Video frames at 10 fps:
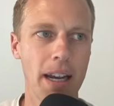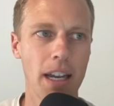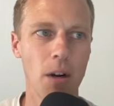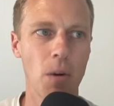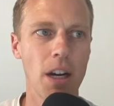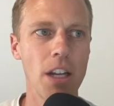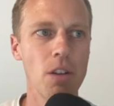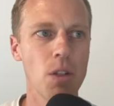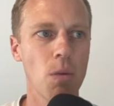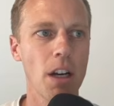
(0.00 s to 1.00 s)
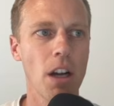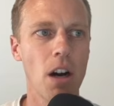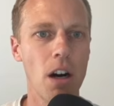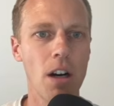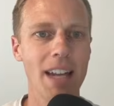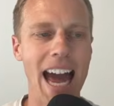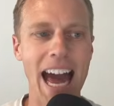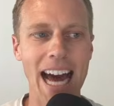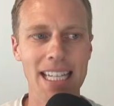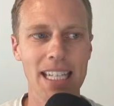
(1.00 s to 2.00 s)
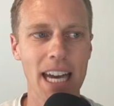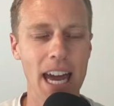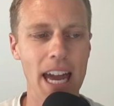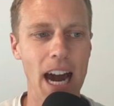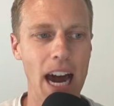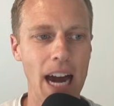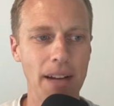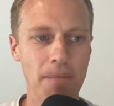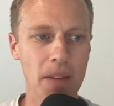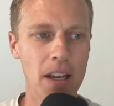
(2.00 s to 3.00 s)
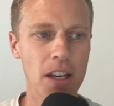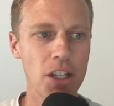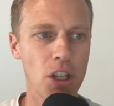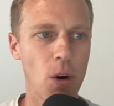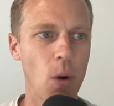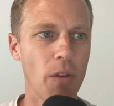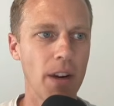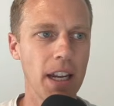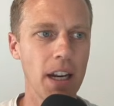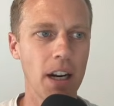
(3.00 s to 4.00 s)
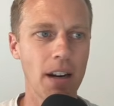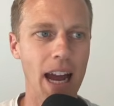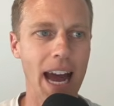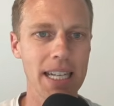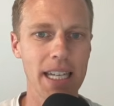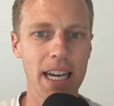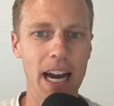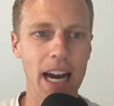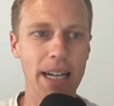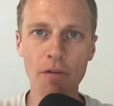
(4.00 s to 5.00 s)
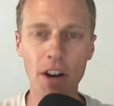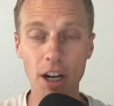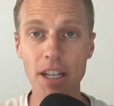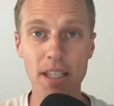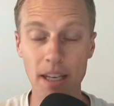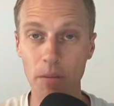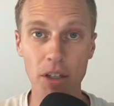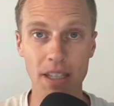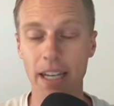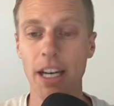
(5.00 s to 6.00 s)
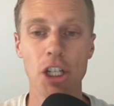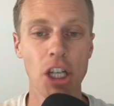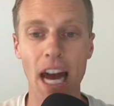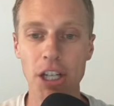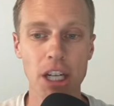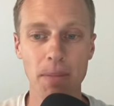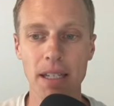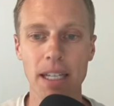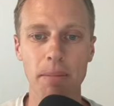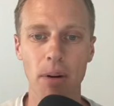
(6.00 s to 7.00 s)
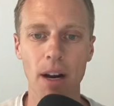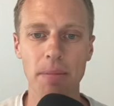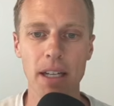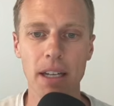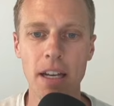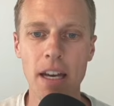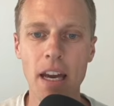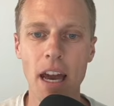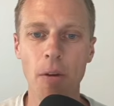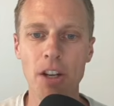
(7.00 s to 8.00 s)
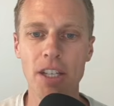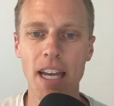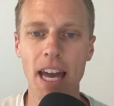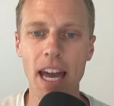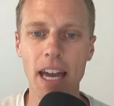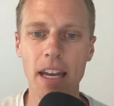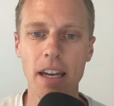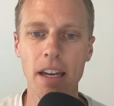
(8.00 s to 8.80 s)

here. We're going to use one called Ask AI. So over here, Ask AI, very similar to like a chat GPT prompting. And we just say, hey,